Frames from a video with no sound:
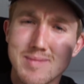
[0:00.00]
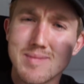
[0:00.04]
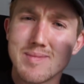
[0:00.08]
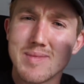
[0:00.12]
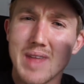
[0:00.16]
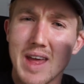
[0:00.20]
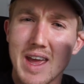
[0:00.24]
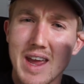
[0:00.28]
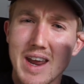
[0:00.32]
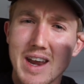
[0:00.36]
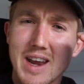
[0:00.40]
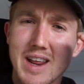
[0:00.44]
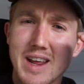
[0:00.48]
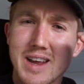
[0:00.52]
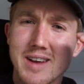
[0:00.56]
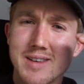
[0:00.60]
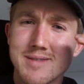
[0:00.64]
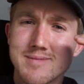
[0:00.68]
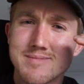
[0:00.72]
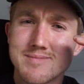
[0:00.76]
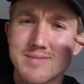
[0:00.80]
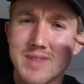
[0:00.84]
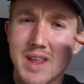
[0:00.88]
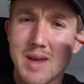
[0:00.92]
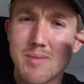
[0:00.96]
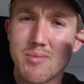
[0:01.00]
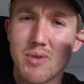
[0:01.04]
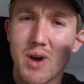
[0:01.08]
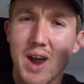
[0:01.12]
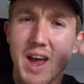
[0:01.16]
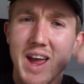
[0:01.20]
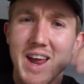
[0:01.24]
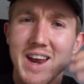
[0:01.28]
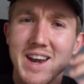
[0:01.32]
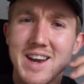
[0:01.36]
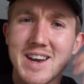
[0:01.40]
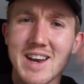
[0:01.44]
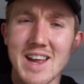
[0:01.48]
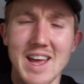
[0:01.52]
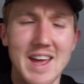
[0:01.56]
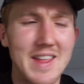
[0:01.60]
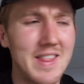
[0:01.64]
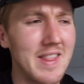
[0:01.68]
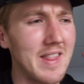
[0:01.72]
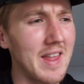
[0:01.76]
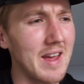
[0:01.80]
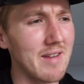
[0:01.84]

They're hitting their brain and